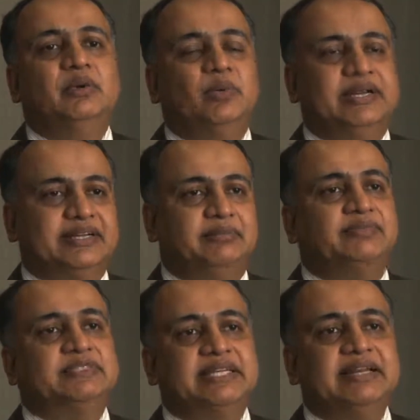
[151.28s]
went
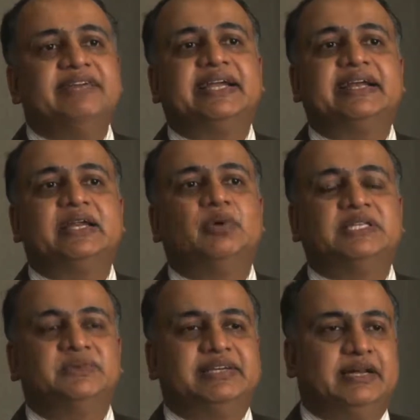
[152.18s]
up significantly
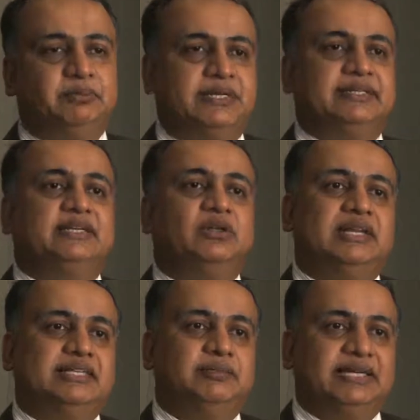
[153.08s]
once we adopted
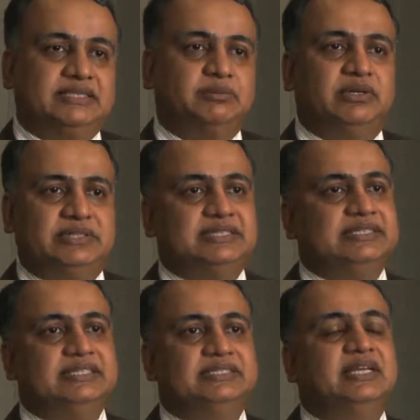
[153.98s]
technology-based
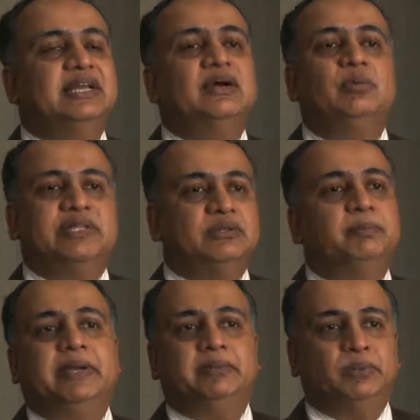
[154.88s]
processes with no
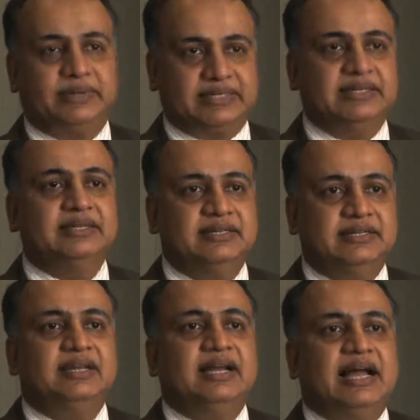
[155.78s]
paperwork.
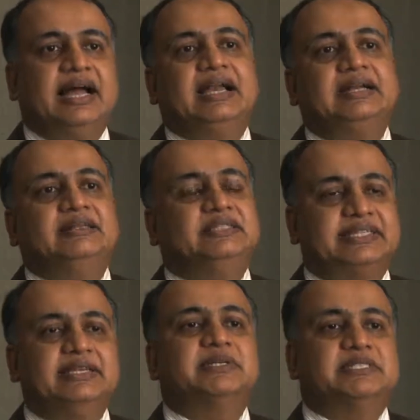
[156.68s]
And the
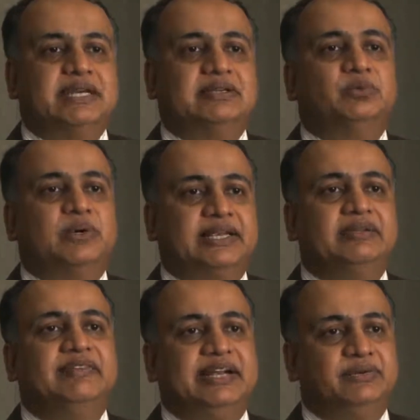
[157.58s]
scheme has started
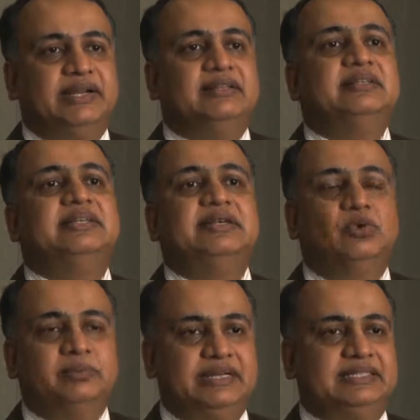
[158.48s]
working very well. The
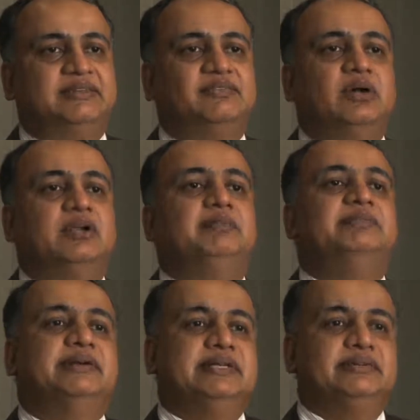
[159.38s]
enrollment rates have gone
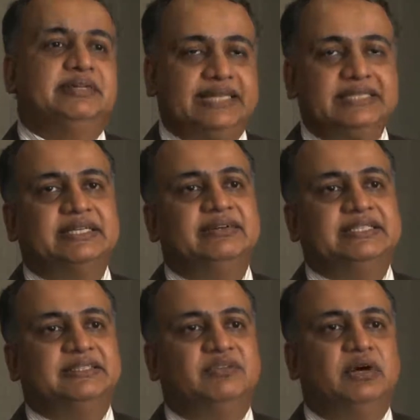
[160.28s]
up, the retention
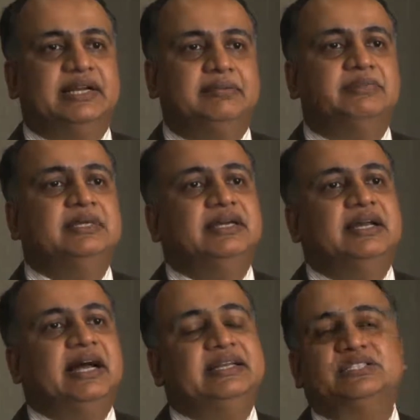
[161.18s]
rates have gone up,
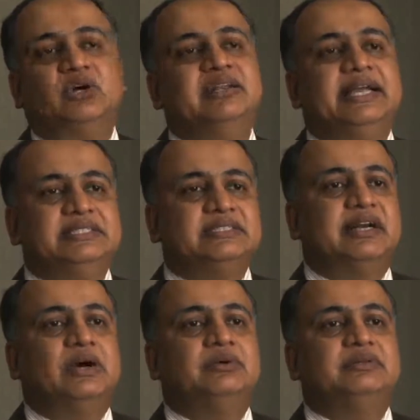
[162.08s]
and it's all hinged
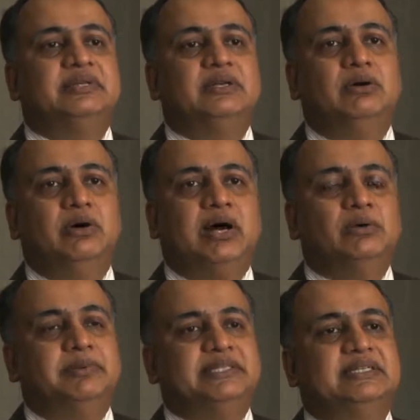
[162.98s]
around
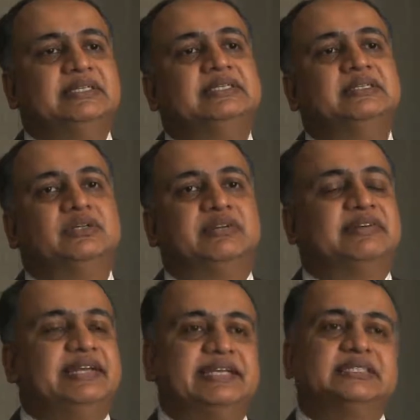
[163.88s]
outpatient sort
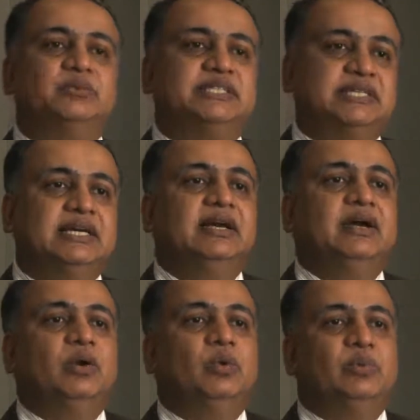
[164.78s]
of clinics which
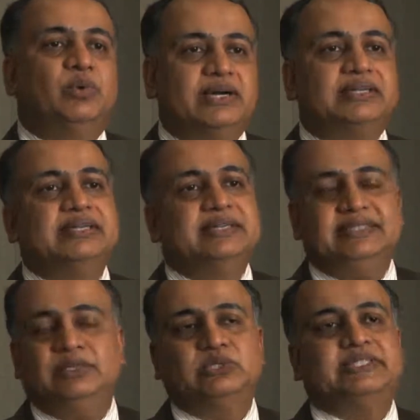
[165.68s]
work near
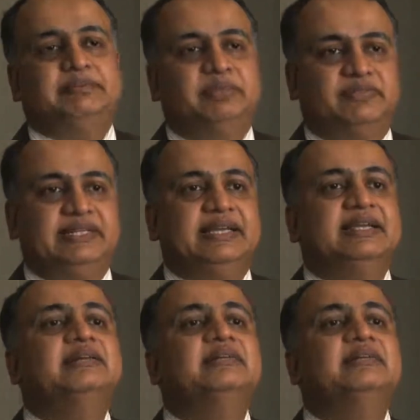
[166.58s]
the doorstep of the